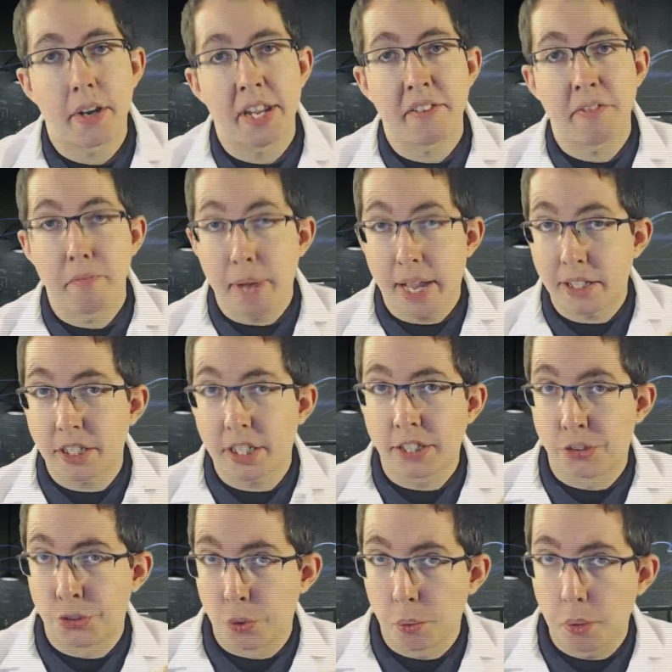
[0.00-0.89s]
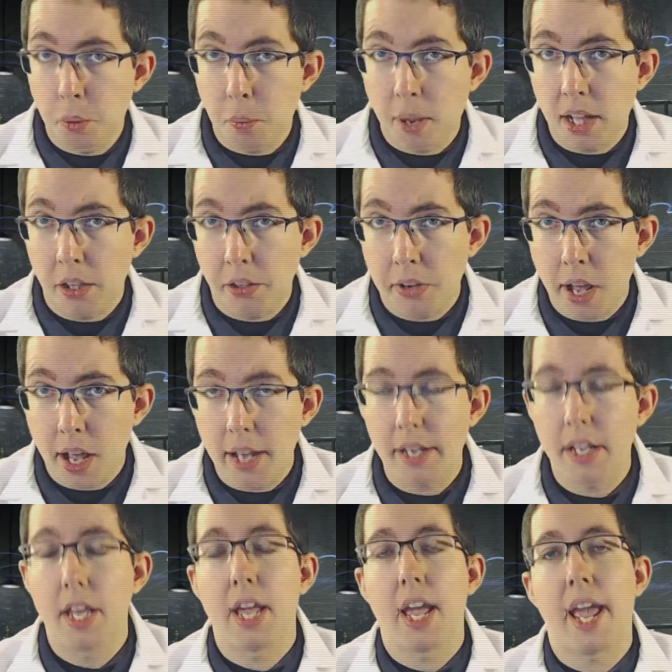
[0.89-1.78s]
if Magic is doing well or
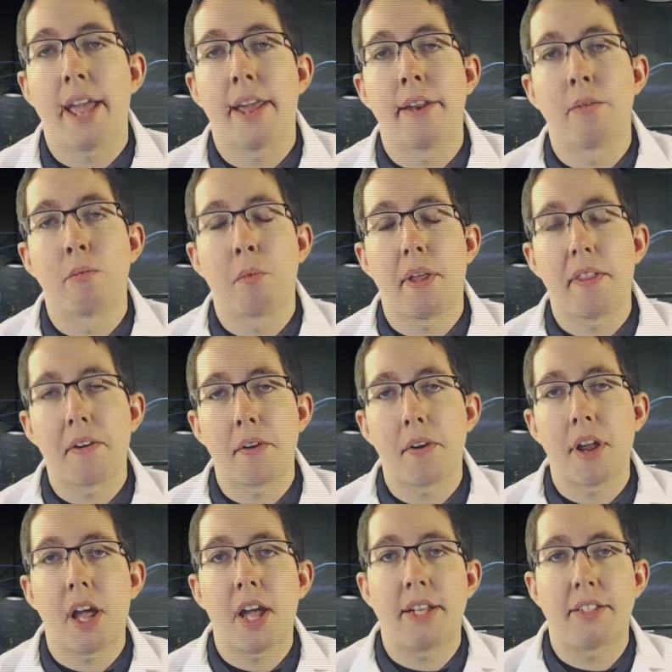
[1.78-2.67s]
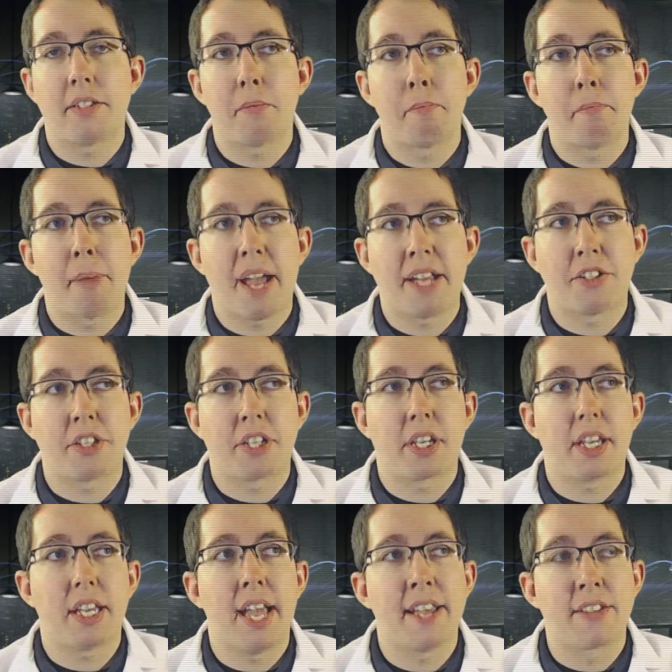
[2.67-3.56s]
not, and whether or not
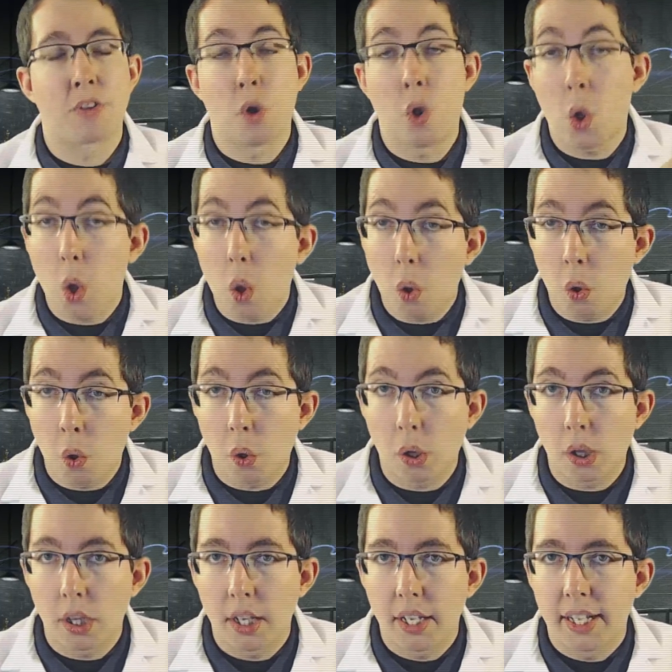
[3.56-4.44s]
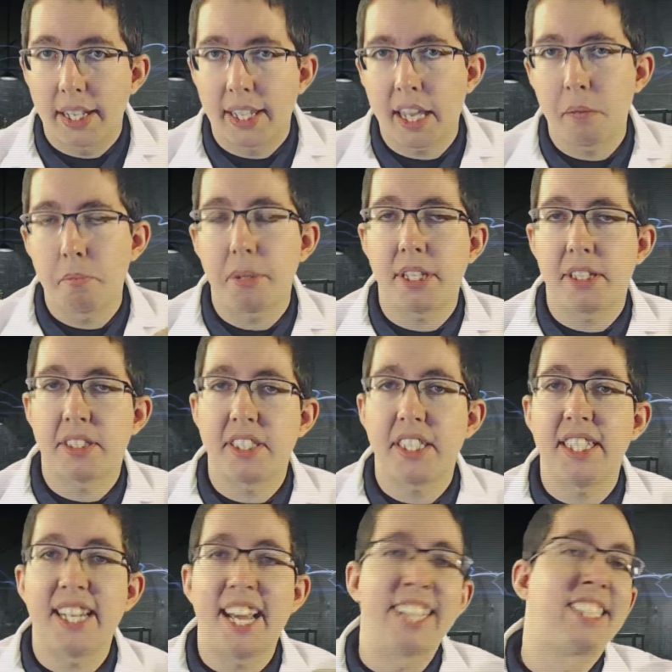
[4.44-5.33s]
Magic as a whole can be
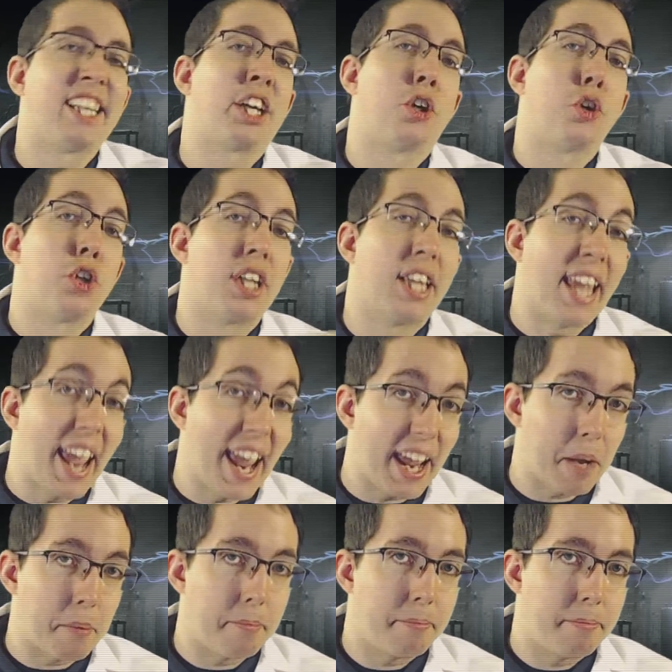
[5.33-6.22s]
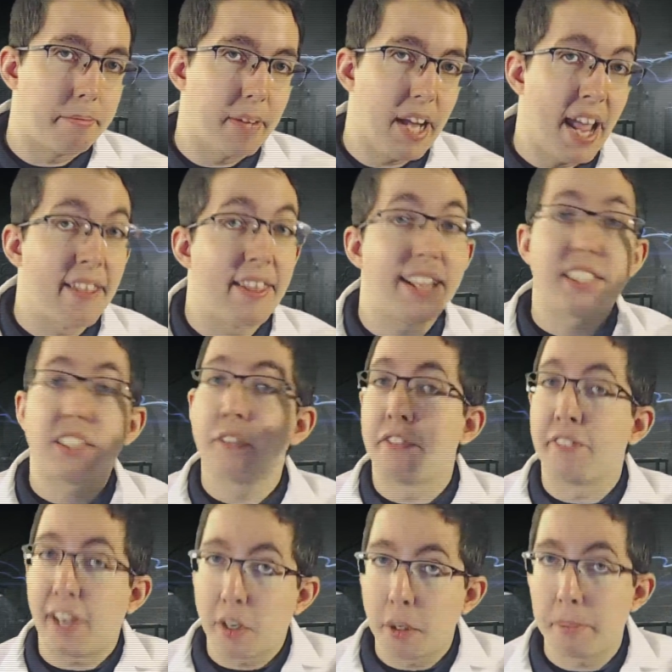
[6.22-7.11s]
seen as a good game. And that's
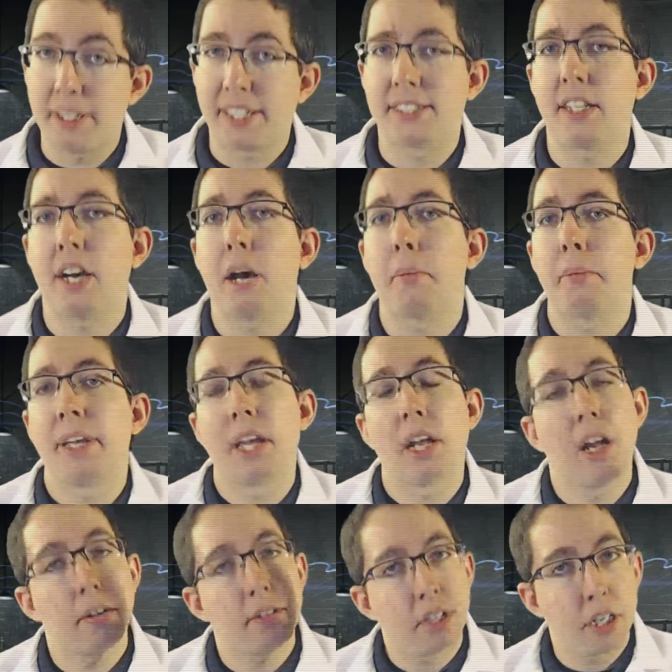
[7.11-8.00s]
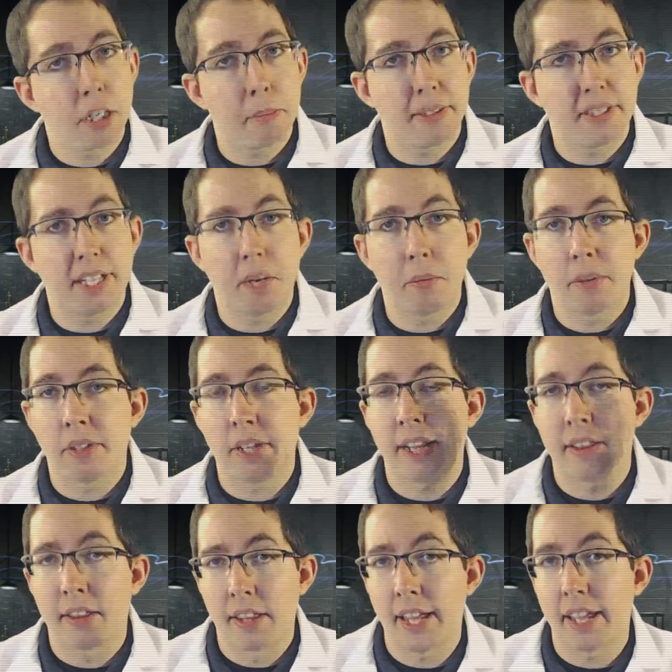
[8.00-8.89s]
a very big topic, and I'll talk about that
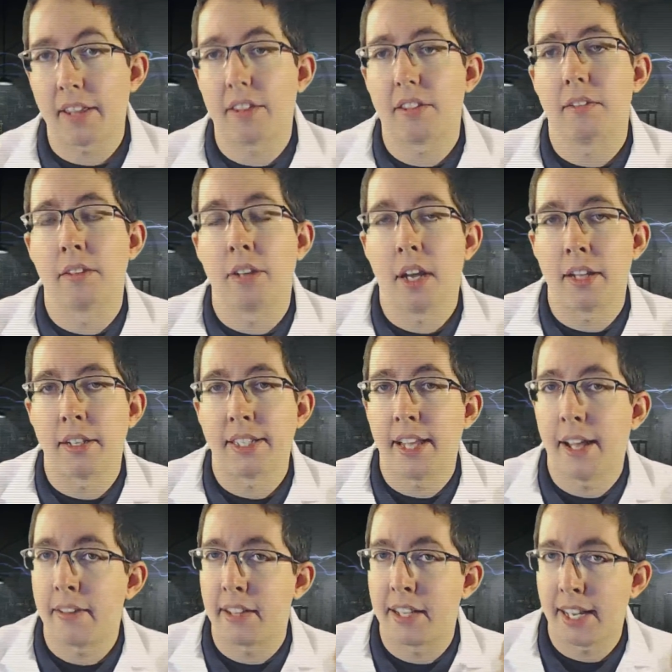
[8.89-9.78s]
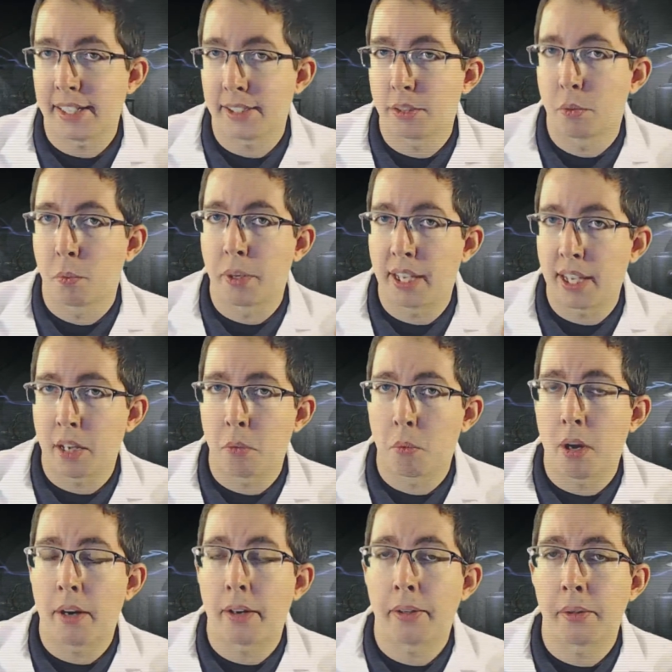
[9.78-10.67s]
one at length on the next
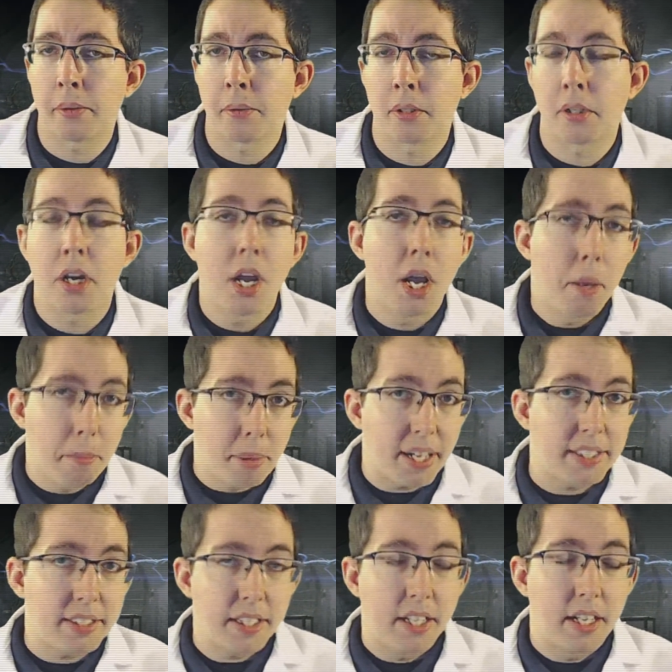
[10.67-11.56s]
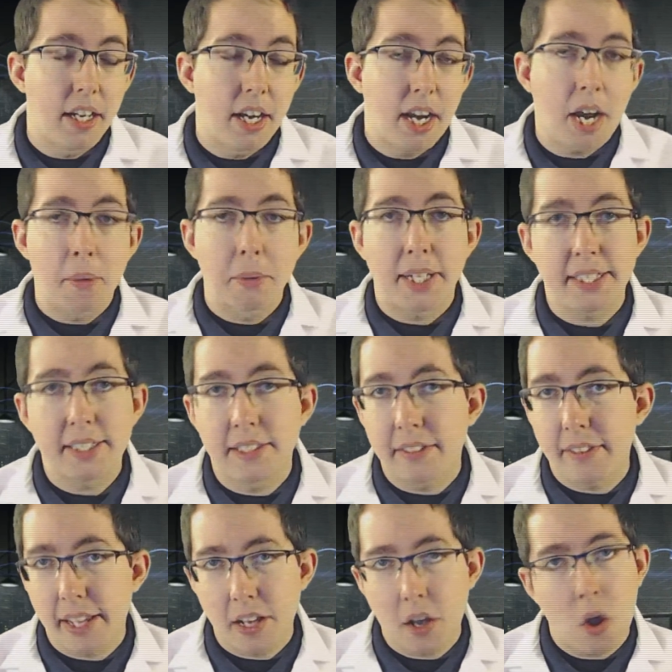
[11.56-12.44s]
weekend water cooler. But I would like
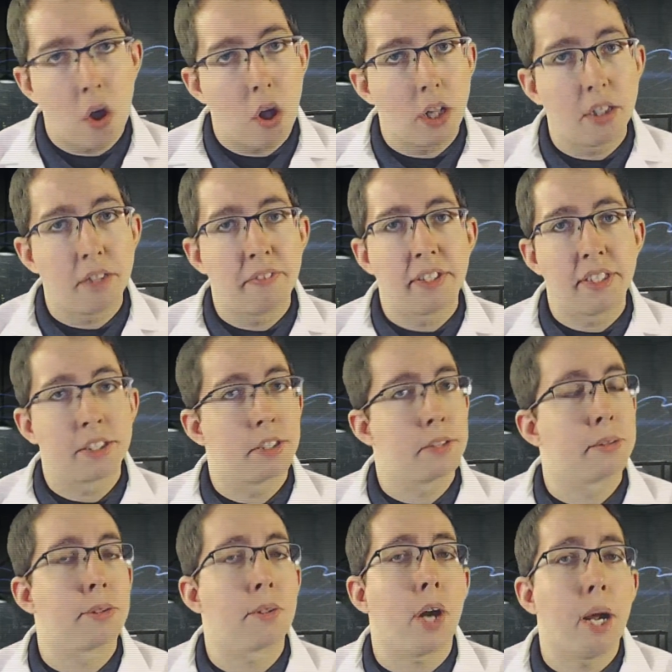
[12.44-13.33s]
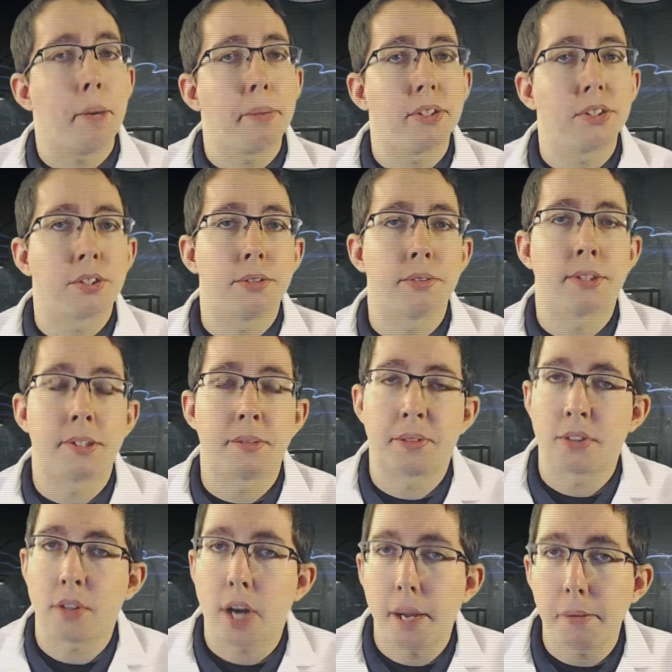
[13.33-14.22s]
to thank all of the subscribers who
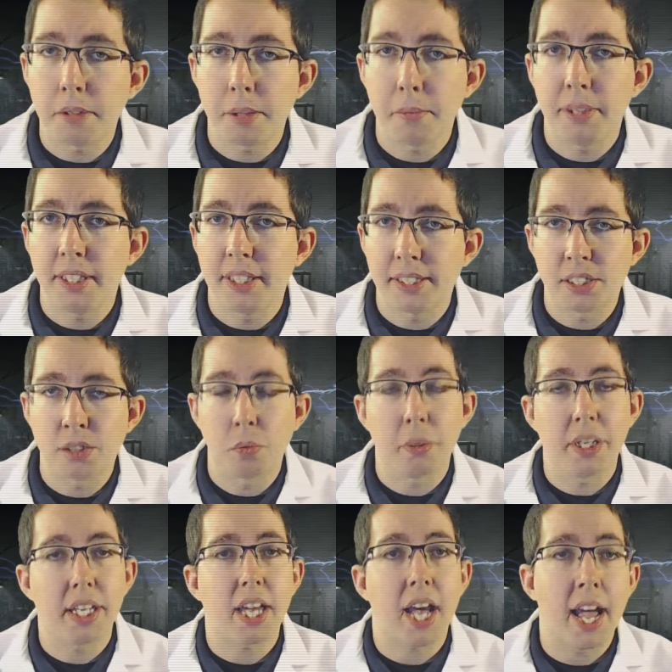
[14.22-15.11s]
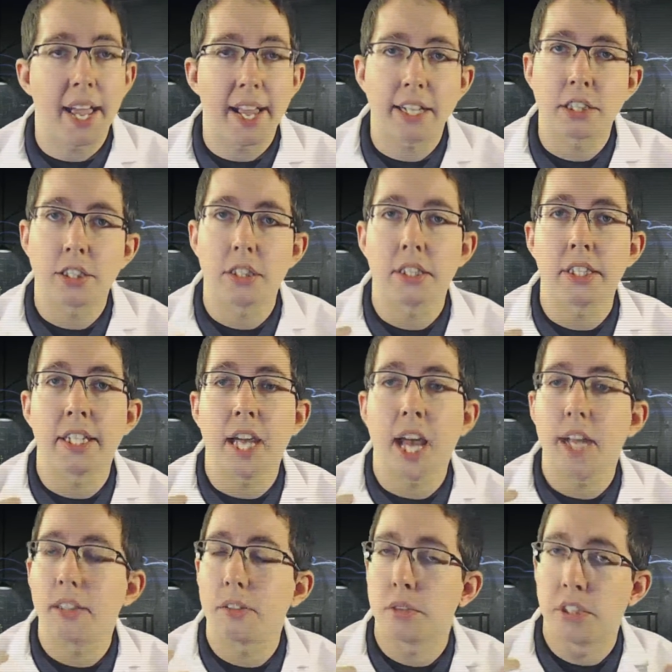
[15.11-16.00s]
subscribed to me this week. I actually
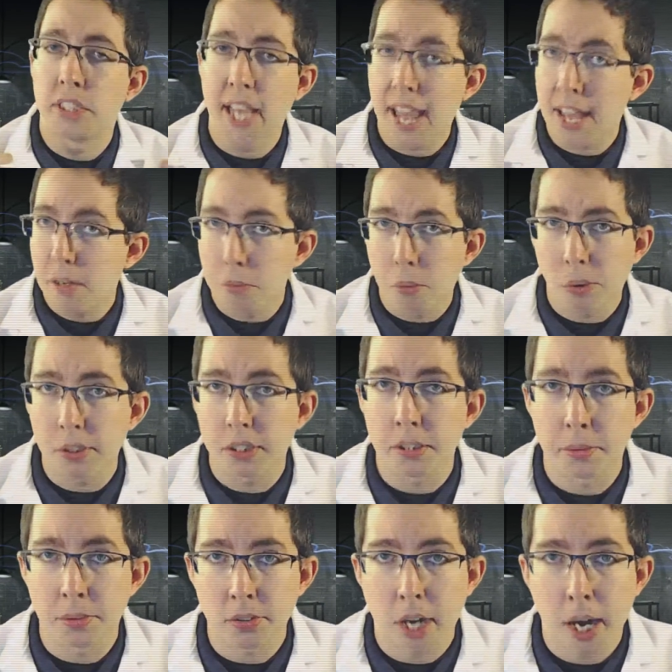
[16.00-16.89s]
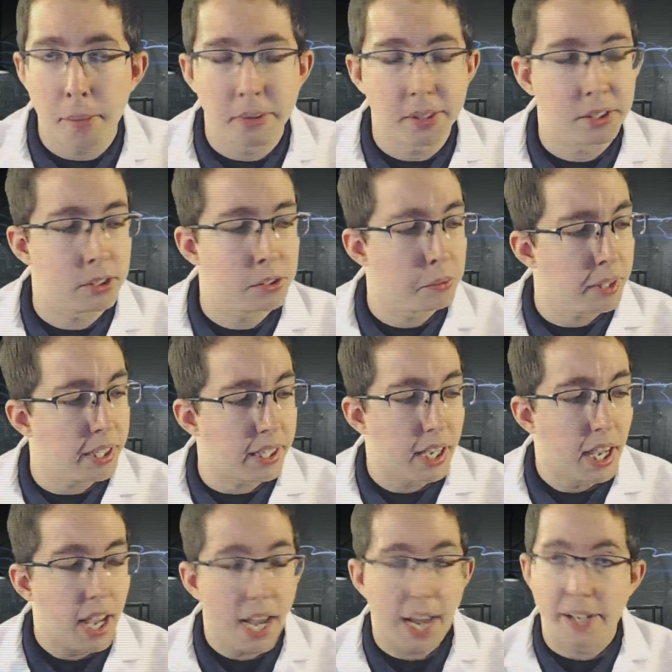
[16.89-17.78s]
got 10 more subscribers this
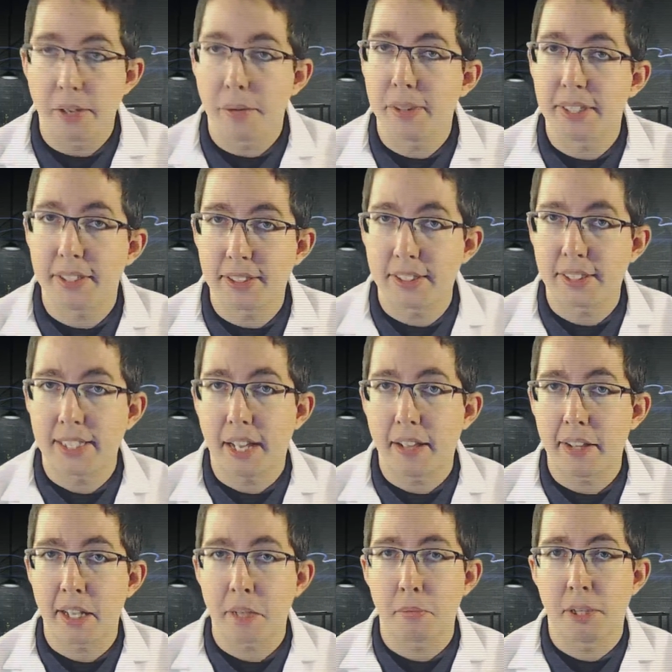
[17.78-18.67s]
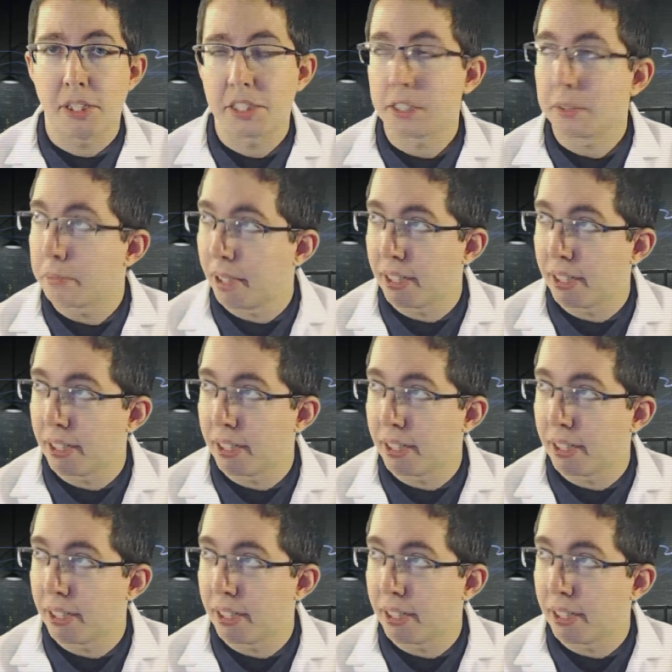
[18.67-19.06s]
week. I know it doesn't sound like much